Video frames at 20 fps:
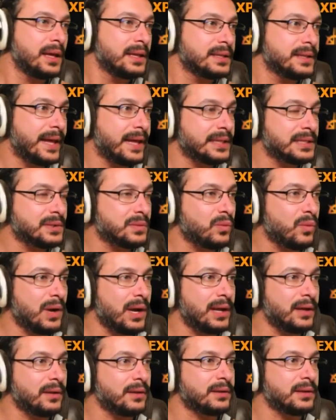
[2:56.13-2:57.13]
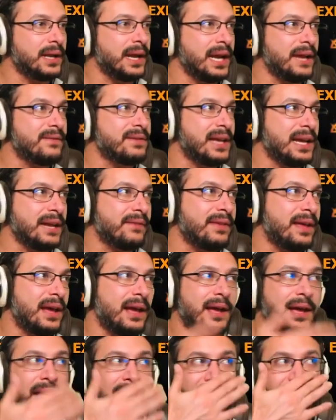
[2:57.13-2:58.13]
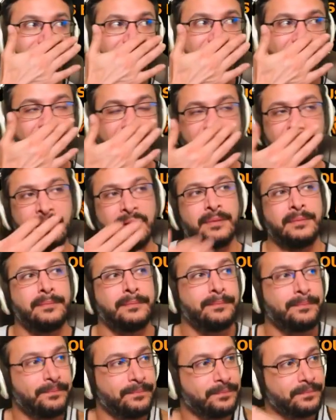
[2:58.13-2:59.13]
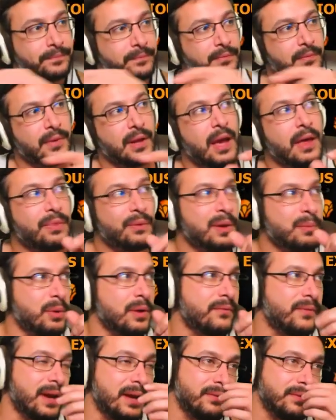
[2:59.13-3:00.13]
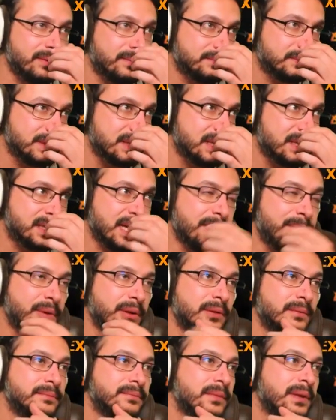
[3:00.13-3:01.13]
That's wild. I give that like a 3.5. It's a staple.